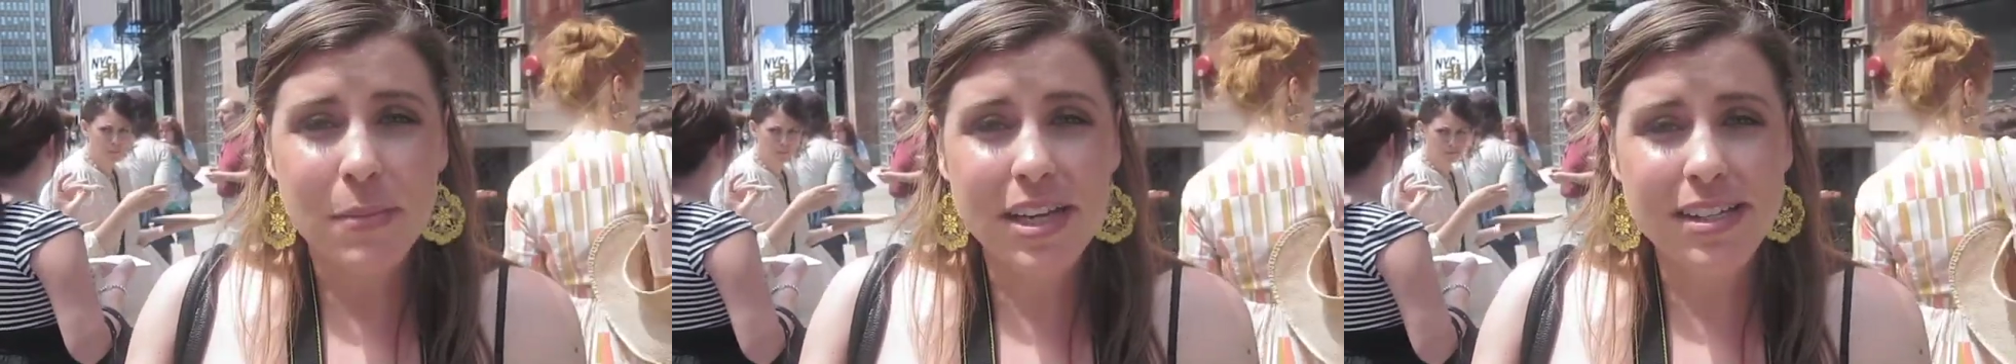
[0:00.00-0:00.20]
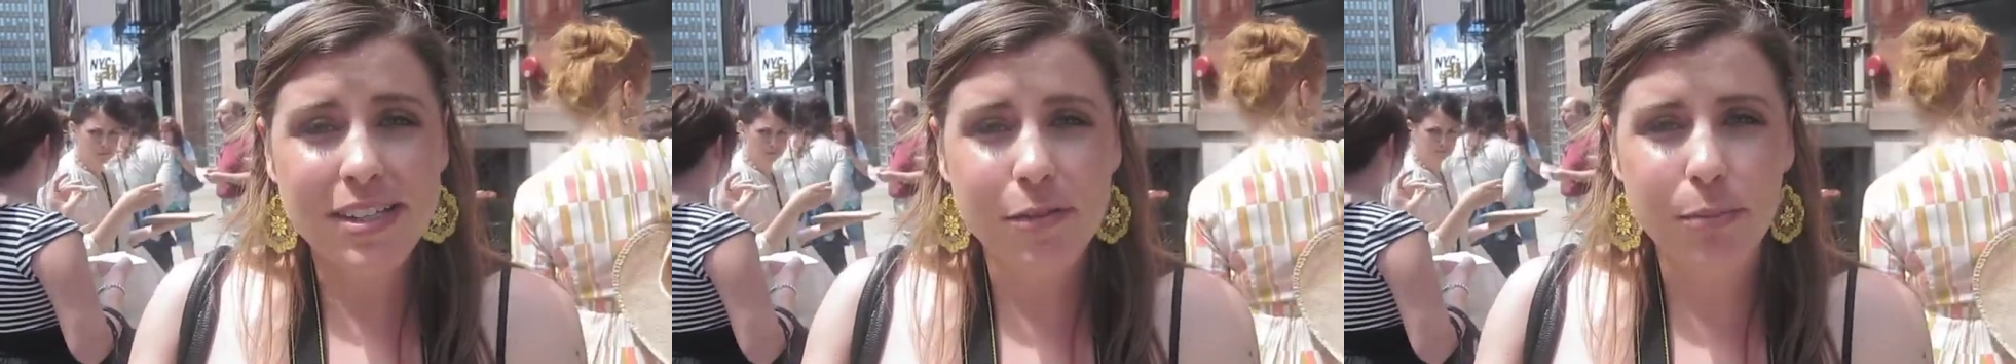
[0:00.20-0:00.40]

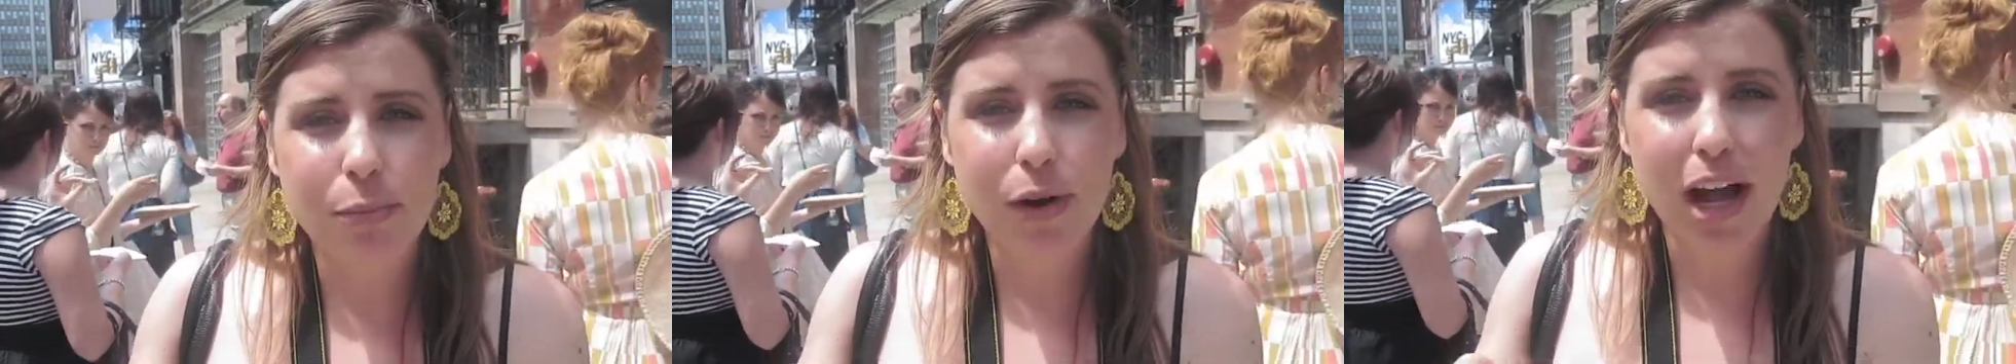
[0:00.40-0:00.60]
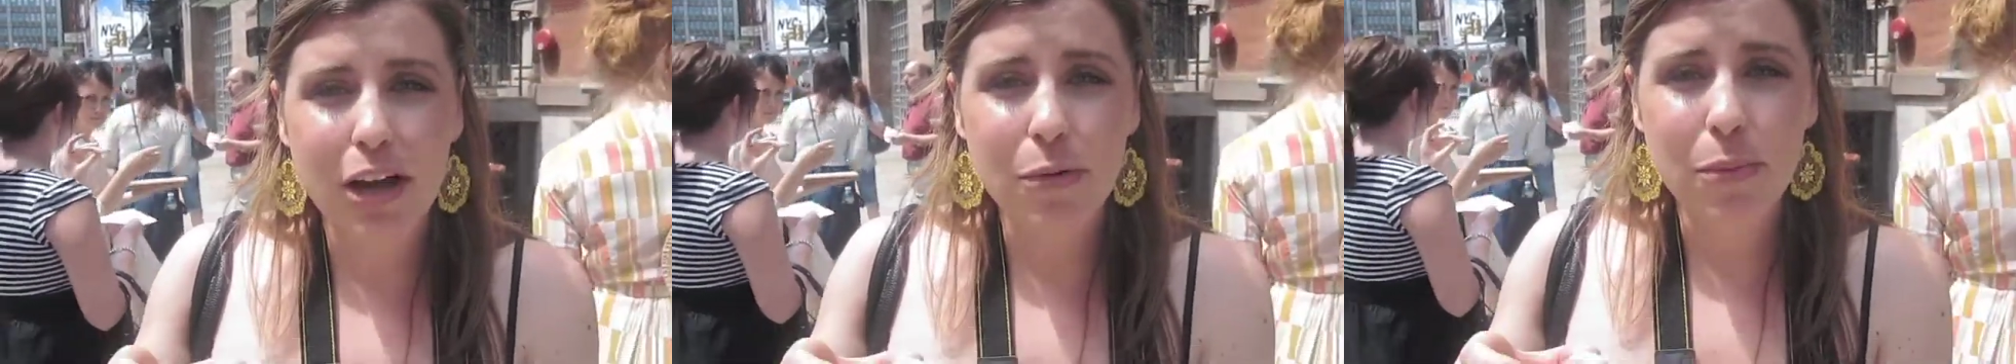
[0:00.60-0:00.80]
piece of
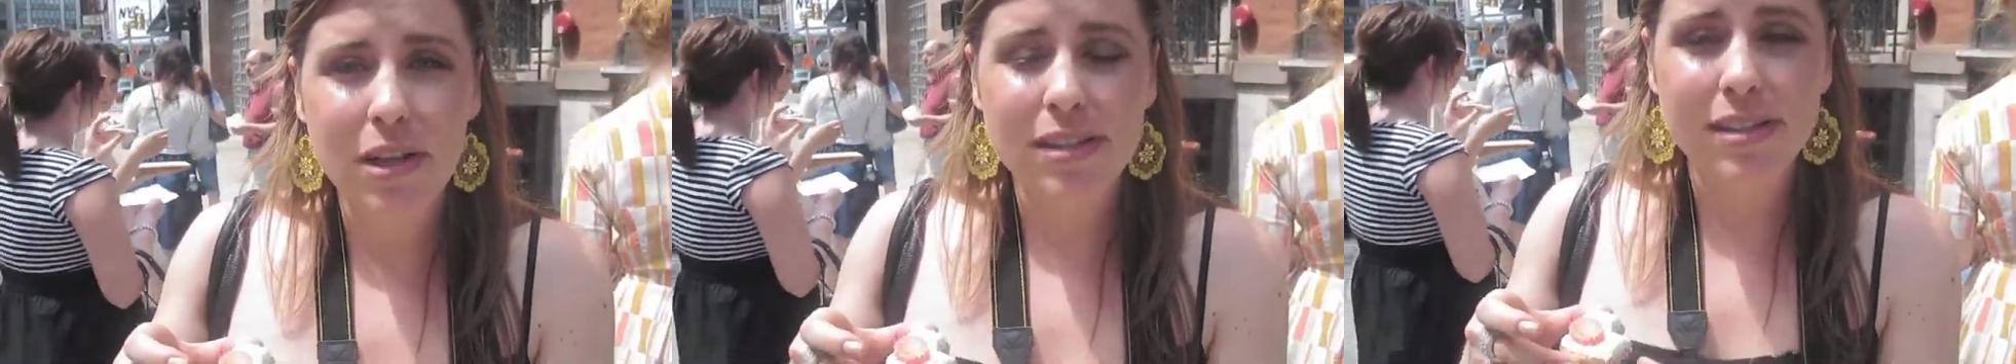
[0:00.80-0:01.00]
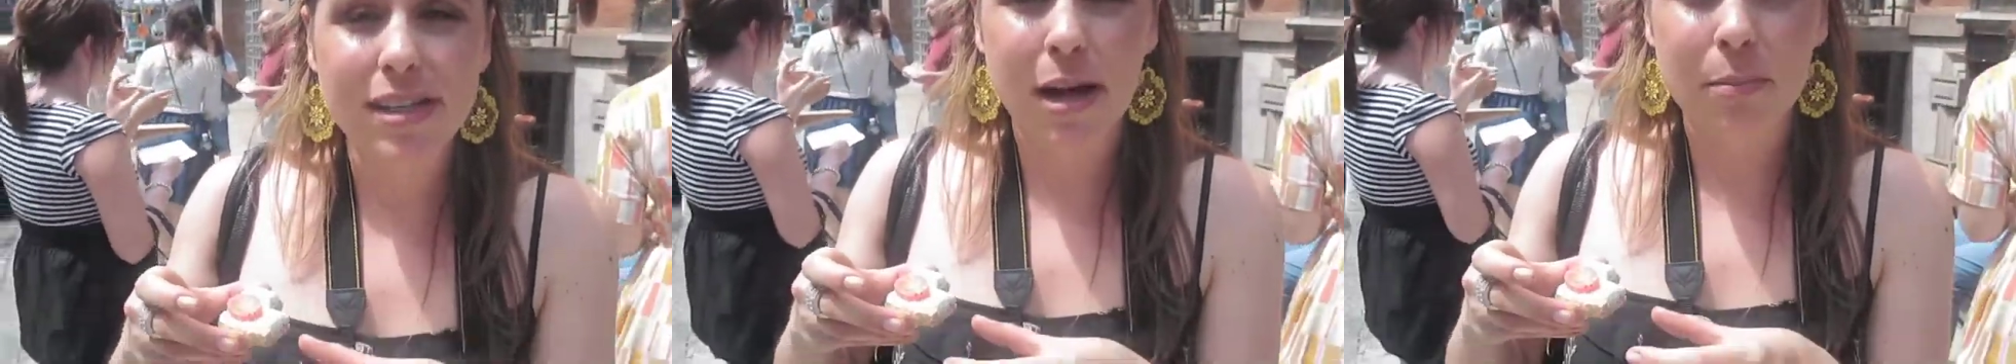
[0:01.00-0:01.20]
bread
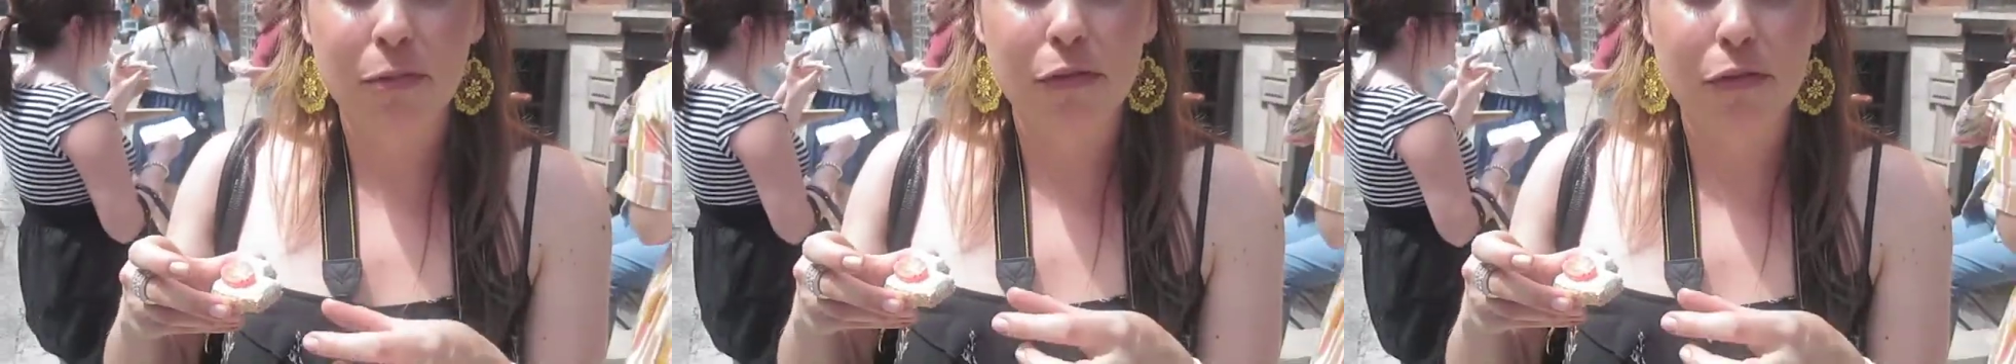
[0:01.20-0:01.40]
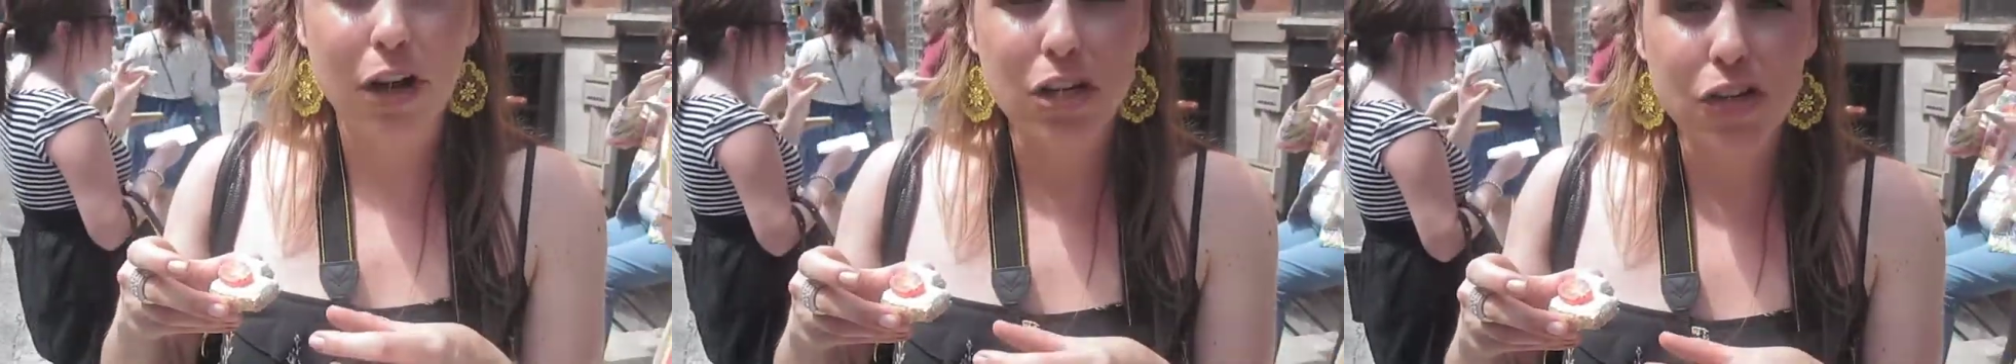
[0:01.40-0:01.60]
with some
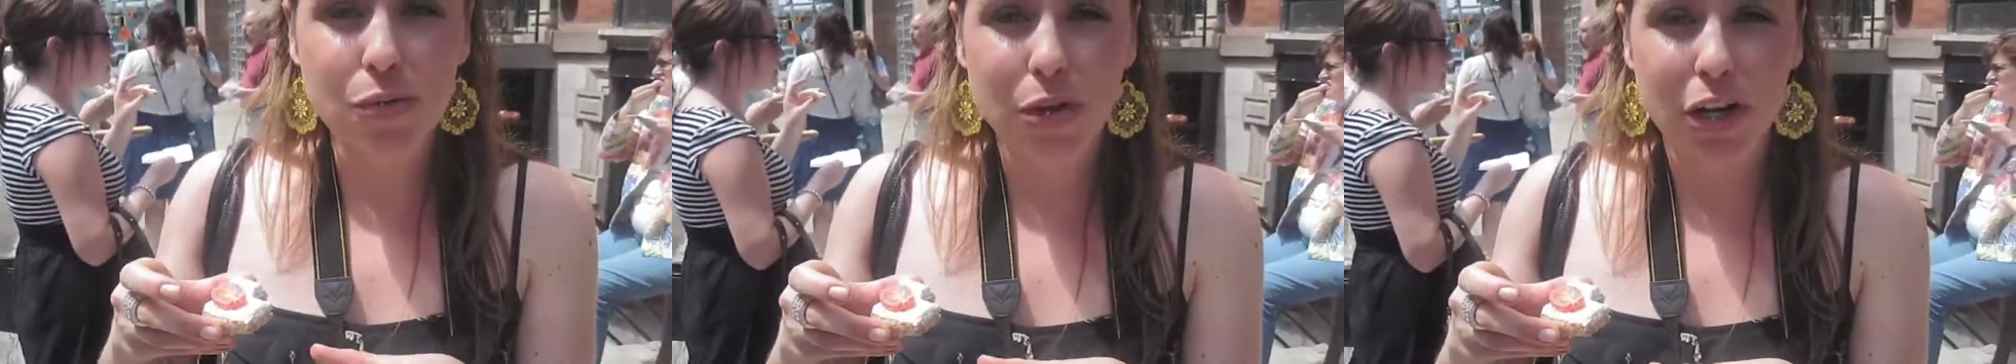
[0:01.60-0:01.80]
fresh